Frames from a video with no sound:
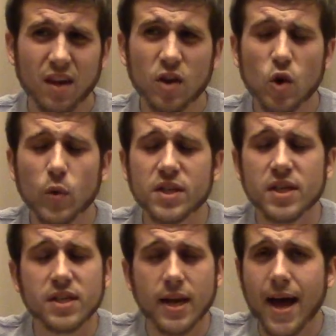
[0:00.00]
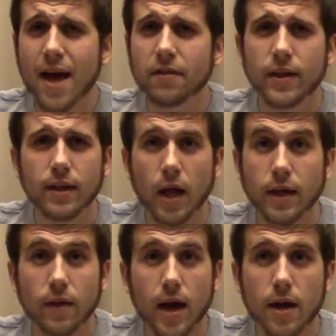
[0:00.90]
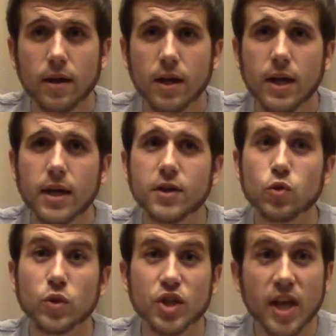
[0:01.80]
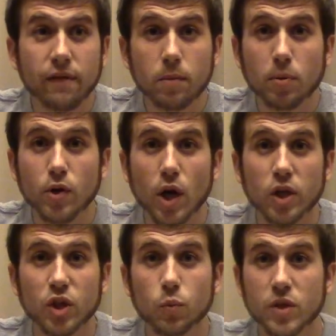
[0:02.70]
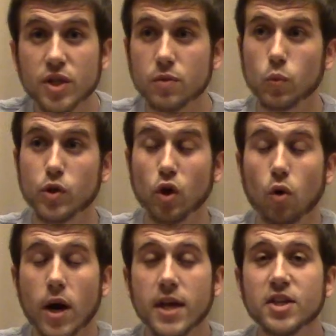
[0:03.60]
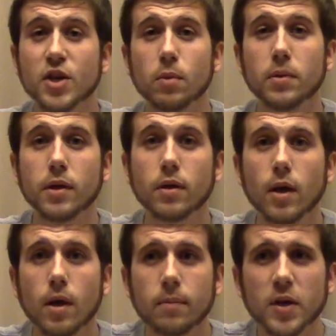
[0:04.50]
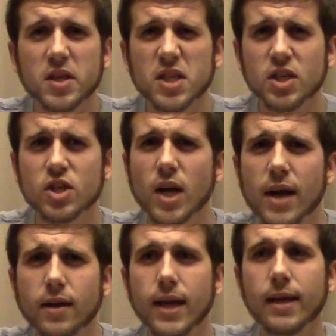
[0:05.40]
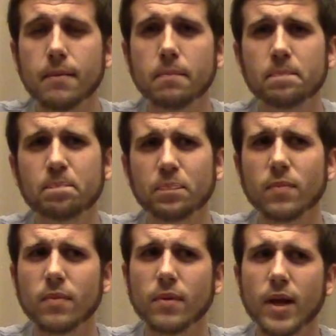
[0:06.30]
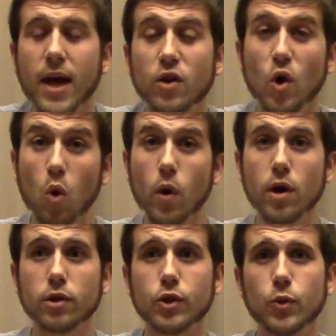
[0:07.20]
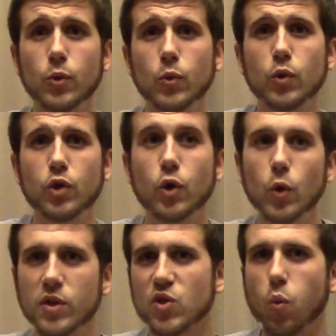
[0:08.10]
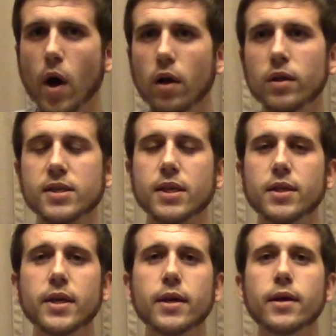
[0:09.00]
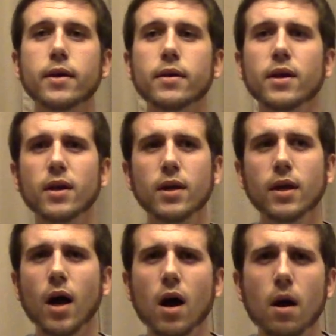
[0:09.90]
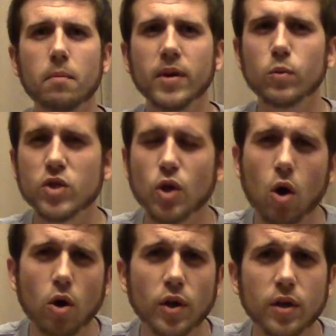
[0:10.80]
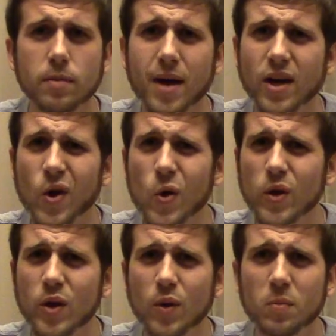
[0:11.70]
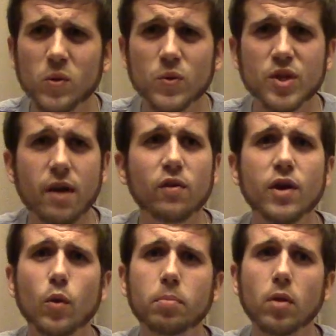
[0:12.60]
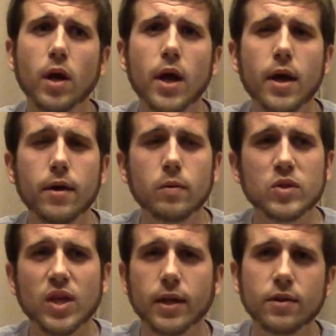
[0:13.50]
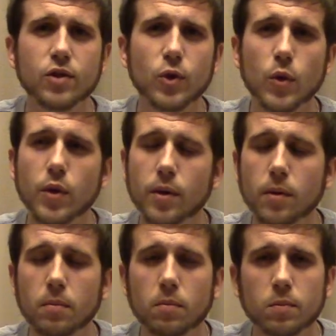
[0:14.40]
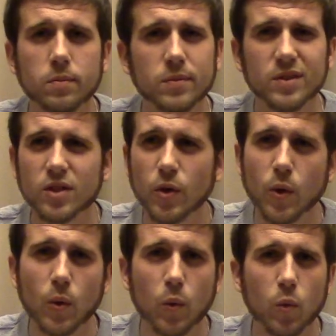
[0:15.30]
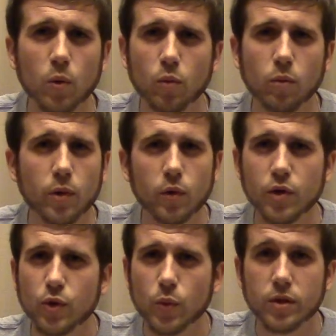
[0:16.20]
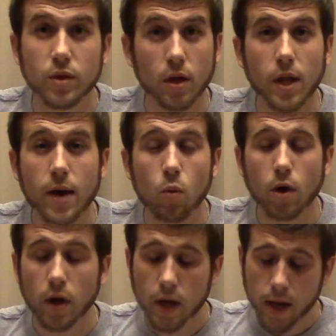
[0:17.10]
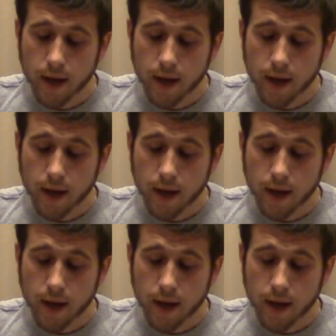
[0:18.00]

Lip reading: he's an athlete like that. And his receiving production was crazy to me because he just kind of came out of nowhere to do as well as he did. He was targeted by Cody almost every other play. It was like the two of them, were really doing a lot of work.